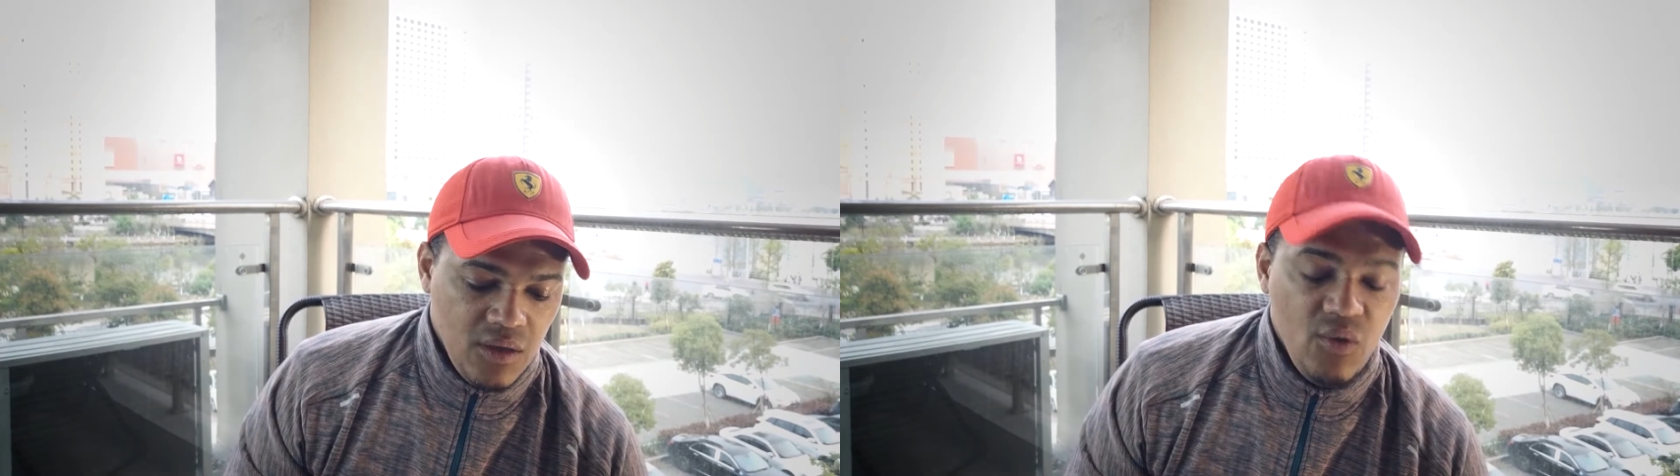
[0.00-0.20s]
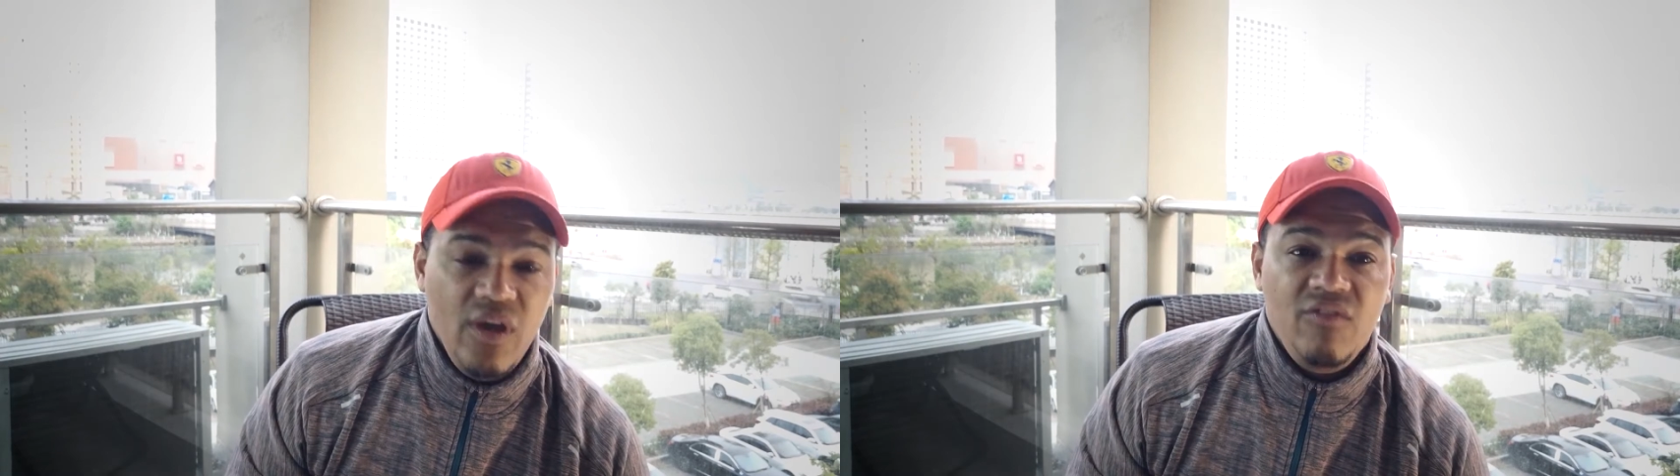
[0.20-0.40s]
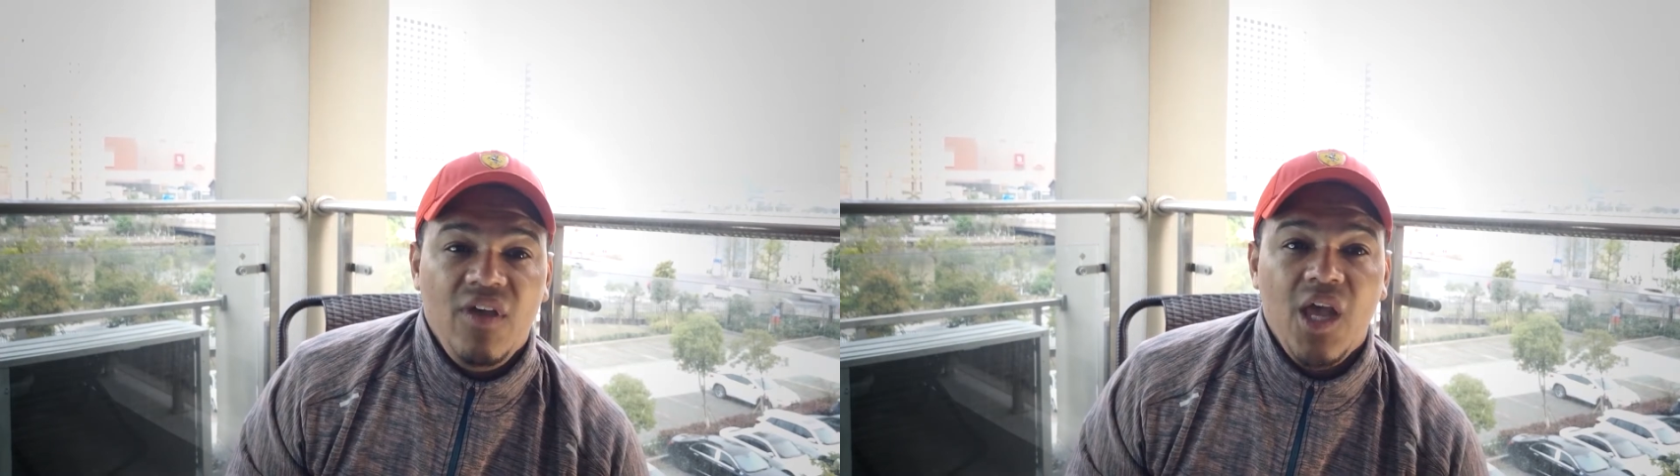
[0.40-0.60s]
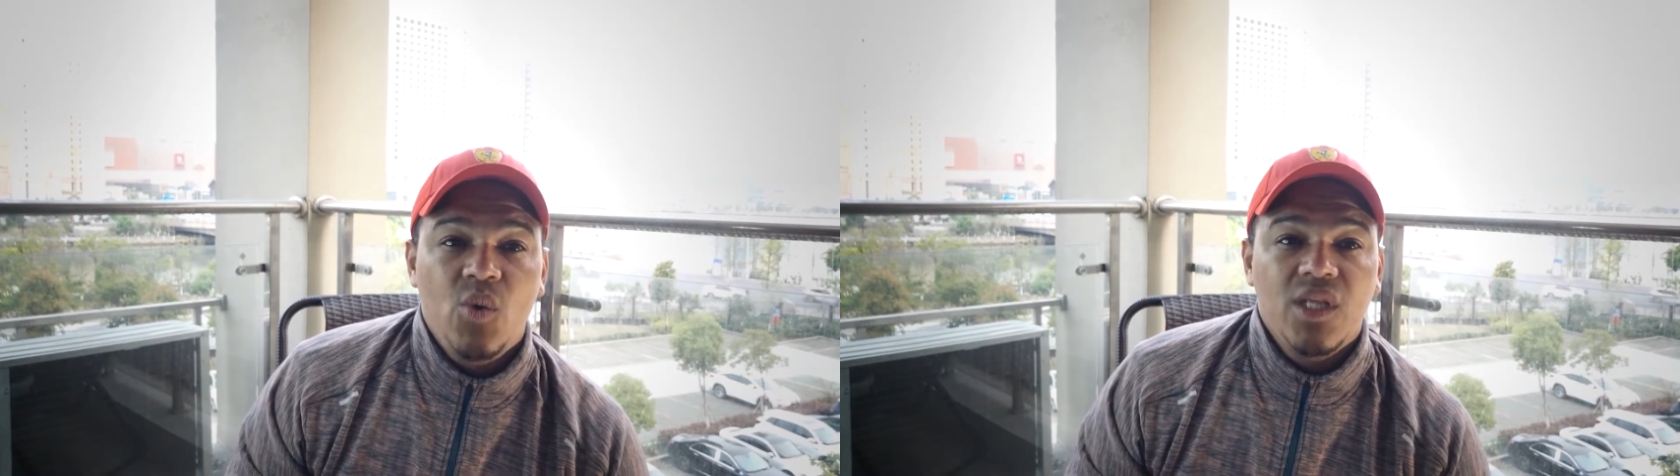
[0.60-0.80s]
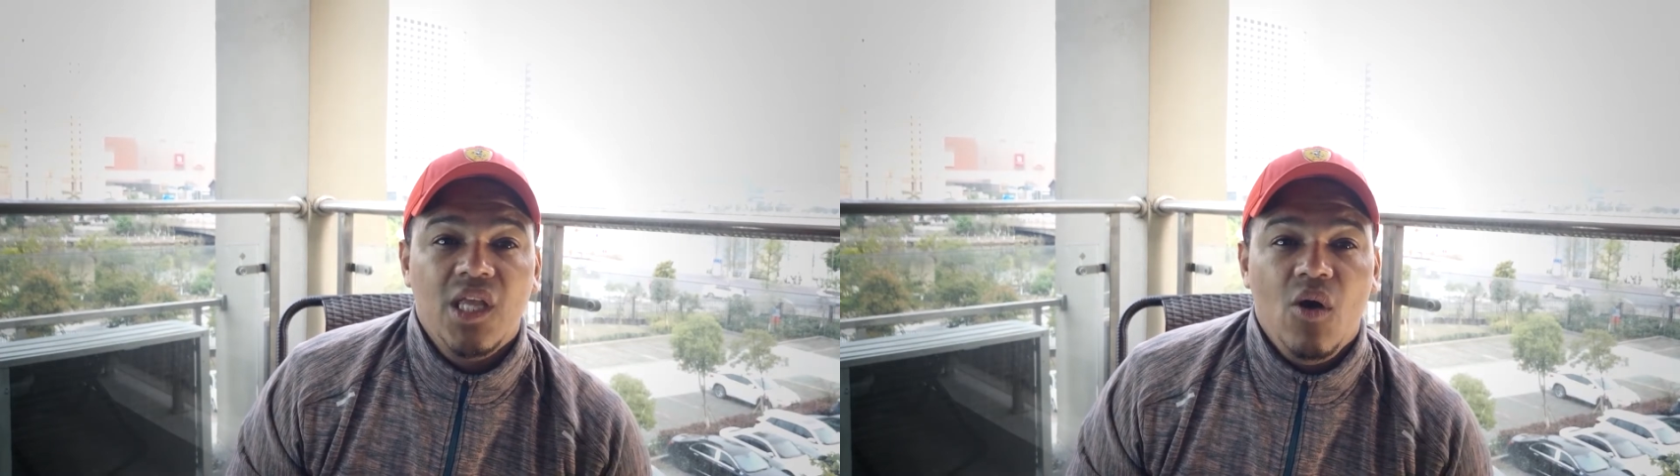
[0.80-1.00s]
You have
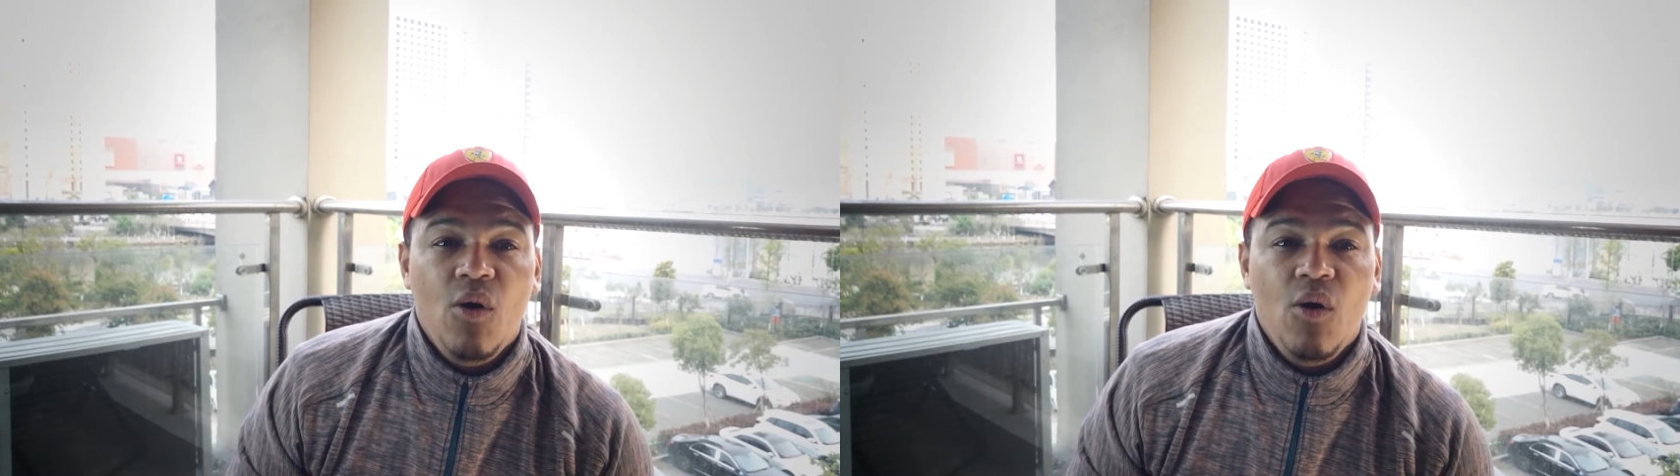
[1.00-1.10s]
equity